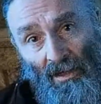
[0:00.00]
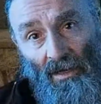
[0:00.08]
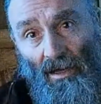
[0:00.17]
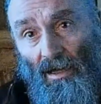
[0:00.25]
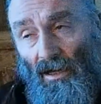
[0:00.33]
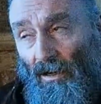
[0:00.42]

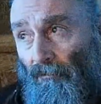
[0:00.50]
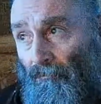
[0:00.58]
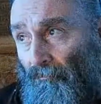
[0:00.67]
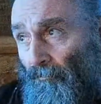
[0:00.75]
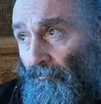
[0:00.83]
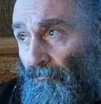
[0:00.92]

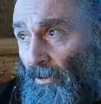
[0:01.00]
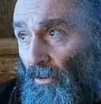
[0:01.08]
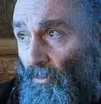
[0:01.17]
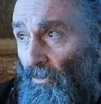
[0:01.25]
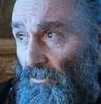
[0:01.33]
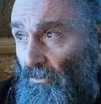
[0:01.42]

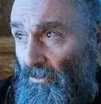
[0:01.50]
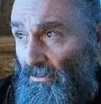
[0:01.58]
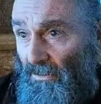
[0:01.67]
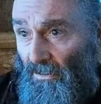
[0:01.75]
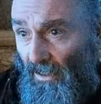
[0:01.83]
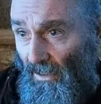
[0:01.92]
We'll do
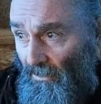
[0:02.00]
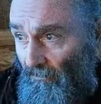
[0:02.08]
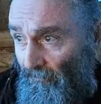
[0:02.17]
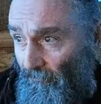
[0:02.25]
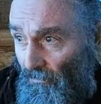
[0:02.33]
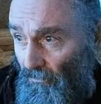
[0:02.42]
this again.
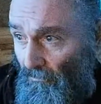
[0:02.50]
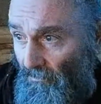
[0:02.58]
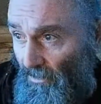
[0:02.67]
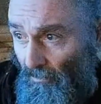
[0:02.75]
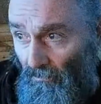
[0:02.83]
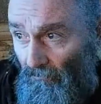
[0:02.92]

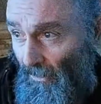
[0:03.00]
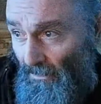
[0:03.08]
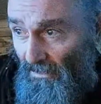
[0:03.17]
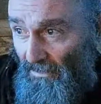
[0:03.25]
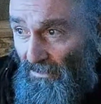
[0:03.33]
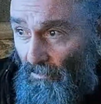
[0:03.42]
I
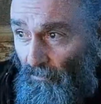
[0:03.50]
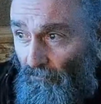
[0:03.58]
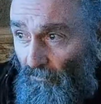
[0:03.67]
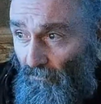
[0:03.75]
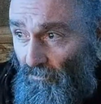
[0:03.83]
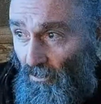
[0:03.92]
see some of
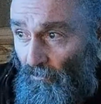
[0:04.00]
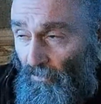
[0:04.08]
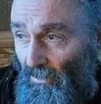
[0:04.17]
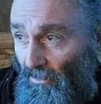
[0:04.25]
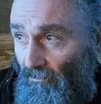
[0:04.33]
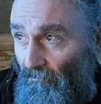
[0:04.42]
you have told me
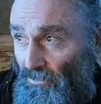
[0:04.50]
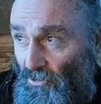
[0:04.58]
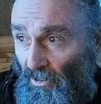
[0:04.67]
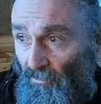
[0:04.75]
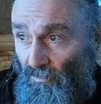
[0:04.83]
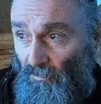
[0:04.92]
the
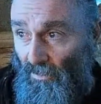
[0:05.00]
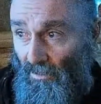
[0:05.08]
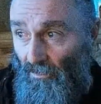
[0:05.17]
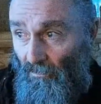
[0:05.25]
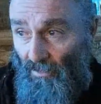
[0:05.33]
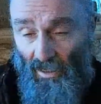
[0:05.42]
stream's
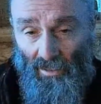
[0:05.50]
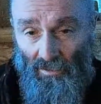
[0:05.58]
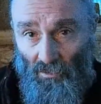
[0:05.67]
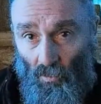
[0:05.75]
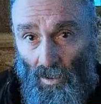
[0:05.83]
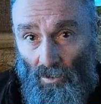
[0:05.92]
been okay
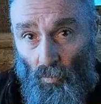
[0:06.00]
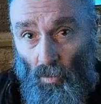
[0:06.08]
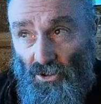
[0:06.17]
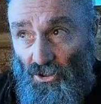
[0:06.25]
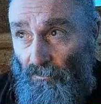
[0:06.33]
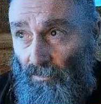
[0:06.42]
and quite
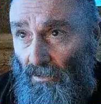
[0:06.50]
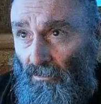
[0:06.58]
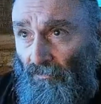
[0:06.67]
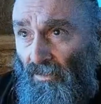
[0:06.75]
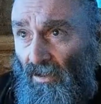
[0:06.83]
watchable.